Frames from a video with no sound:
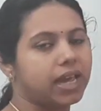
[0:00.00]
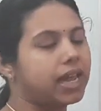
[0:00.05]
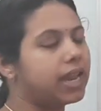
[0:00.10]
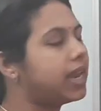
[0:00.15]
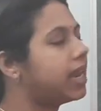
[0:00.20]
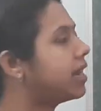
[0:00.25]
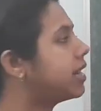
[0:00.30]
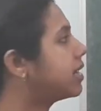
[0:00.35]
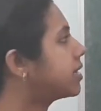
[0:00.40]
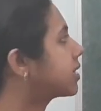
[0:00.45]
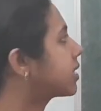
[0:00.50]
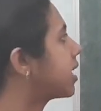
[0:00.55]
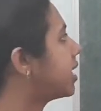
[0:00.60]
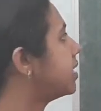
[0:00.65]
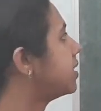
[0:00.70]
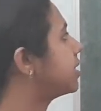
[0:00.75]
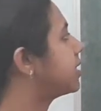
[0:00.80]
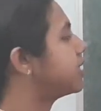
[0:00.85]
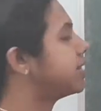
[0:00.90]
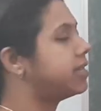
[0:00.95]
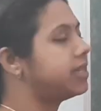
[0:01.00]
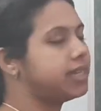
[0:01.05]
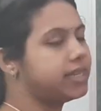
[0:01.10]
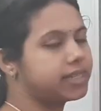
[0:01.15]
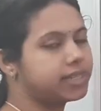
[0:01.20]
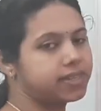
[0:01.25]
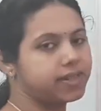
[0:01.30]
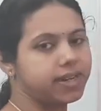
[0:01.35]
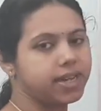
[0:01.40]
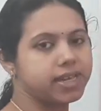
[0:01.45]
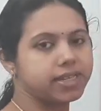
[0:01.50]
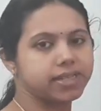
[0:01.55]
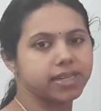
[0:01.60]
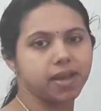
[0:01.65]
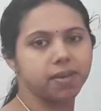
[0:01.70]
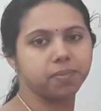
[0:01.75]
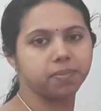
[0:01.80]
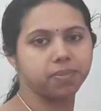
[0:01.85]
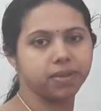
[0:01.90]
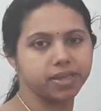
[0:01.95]
Let us consider these three
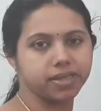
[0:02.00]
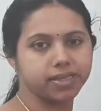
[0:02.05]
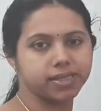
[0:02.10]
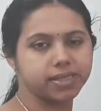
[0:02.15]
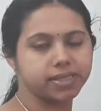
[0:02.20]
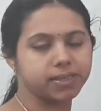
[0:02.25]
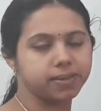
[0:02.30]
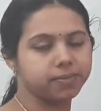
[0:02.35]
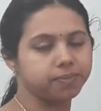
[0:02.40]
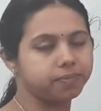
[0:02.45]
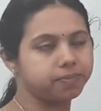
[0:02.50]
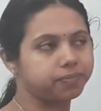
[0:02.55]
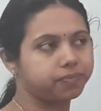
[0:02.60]
examples.